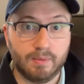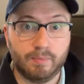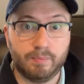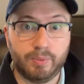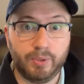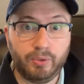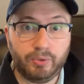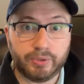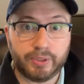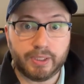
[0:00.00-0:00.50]

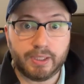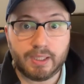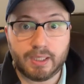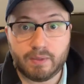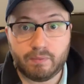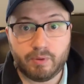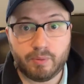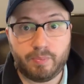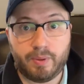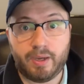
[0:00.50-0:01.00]
build it
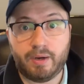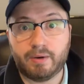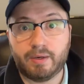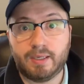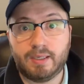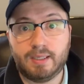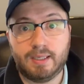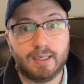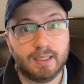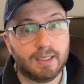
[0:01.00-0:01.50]
and repair
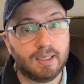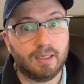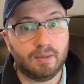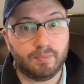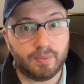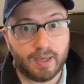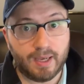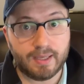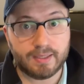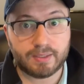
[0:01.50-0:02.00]
it, it can
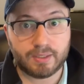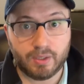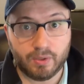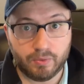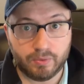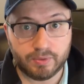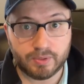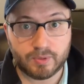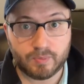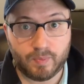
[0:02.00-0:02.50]
pass
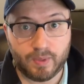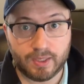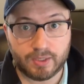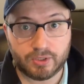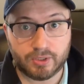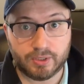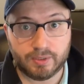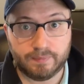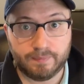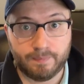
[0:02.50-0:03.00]
code
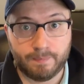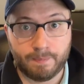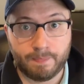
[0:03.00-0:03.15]
inspection.